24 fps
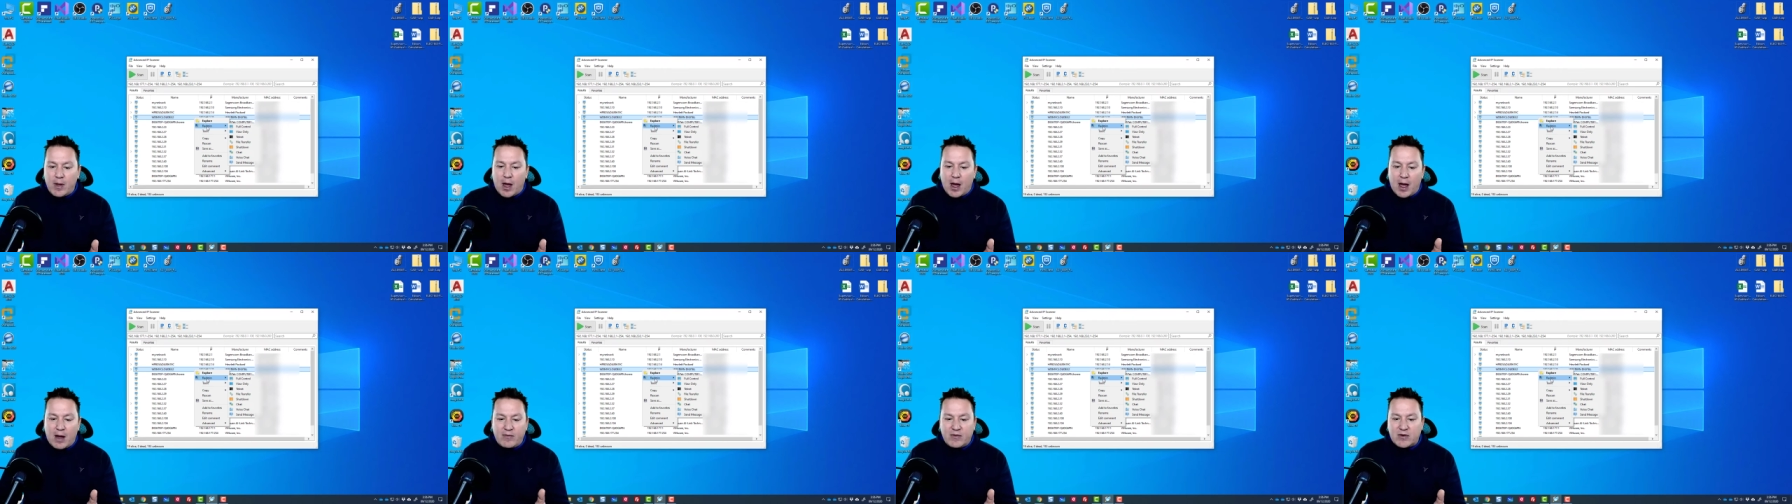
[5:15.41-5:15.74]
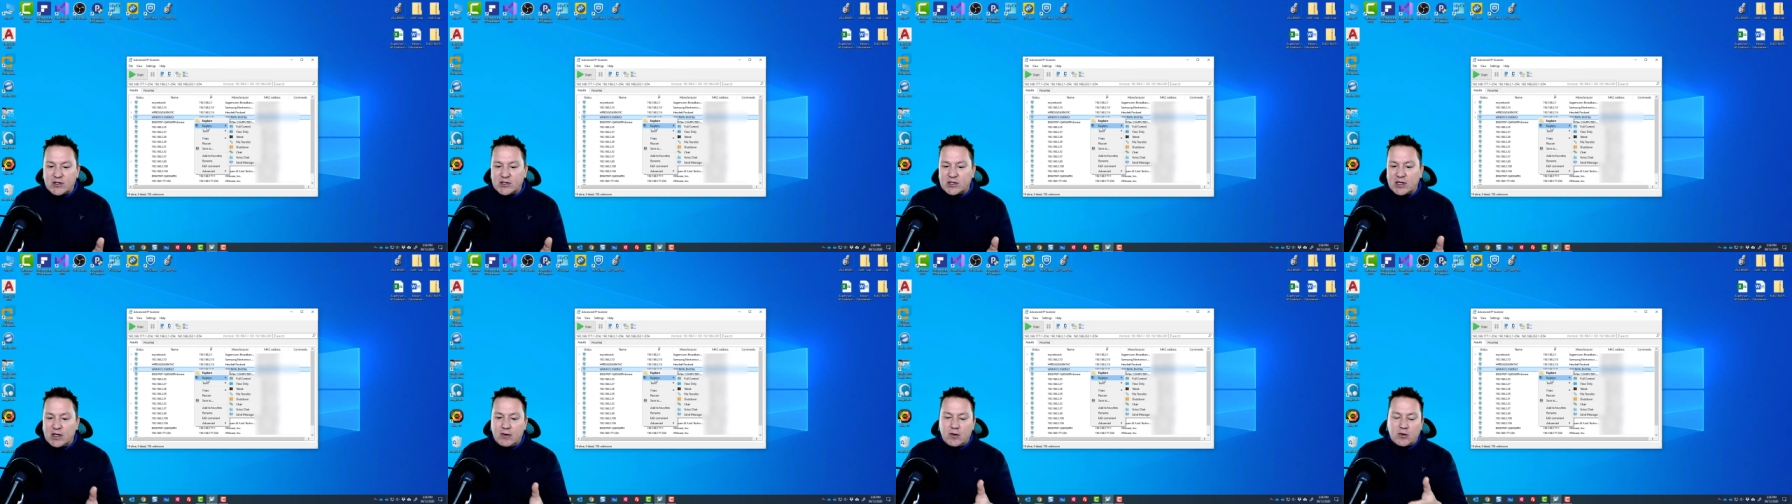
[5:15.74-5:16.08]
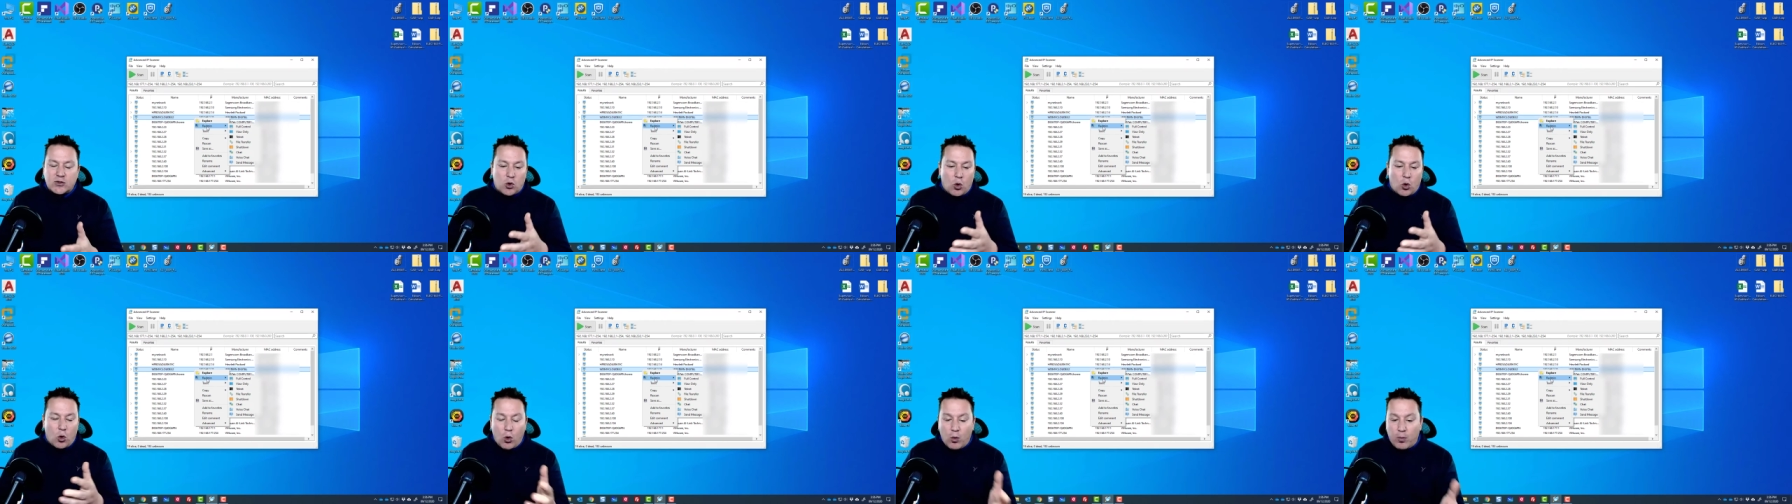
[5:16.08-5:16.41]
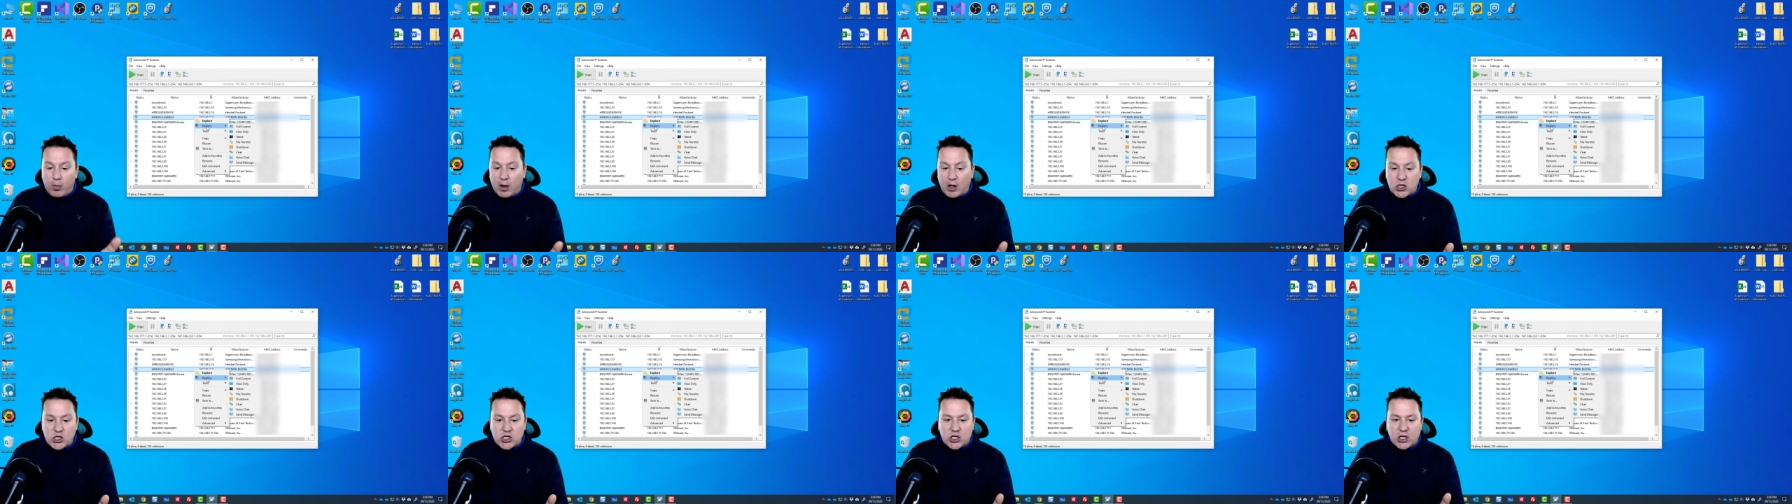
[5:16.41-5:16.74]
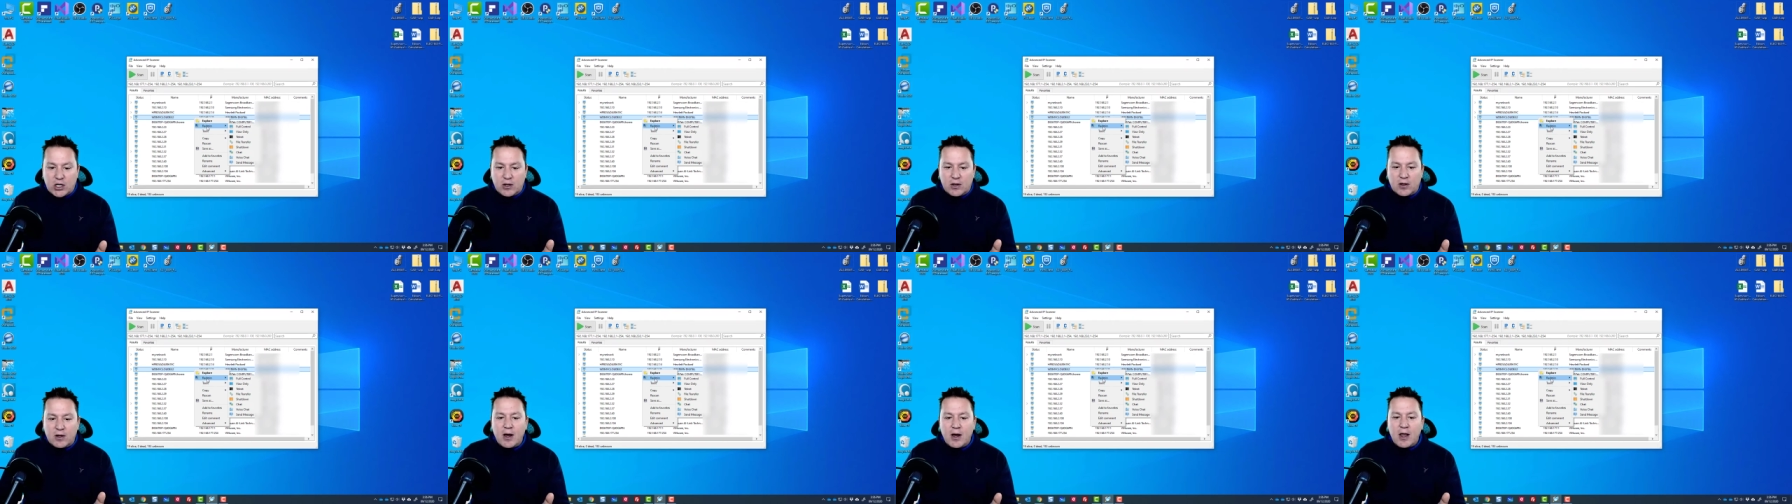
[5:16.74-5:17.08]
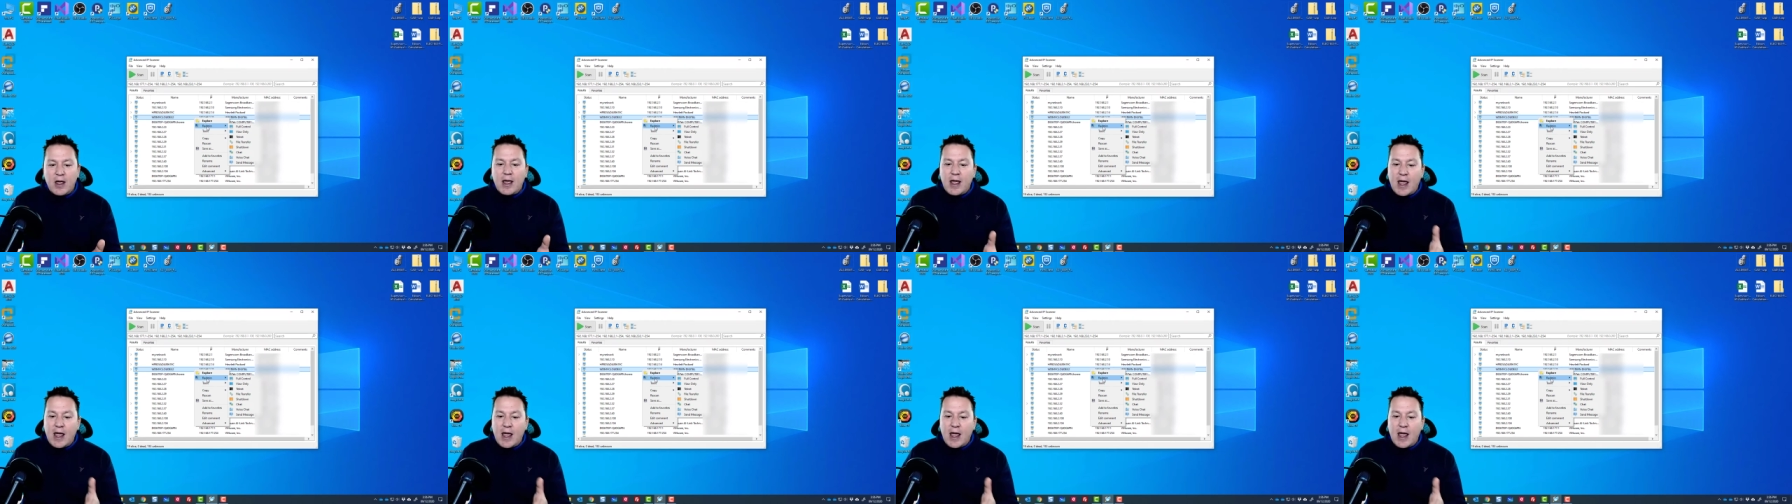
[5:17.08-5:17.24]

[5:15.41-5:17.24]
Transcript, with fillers: Obviously, there's a whole bunch here,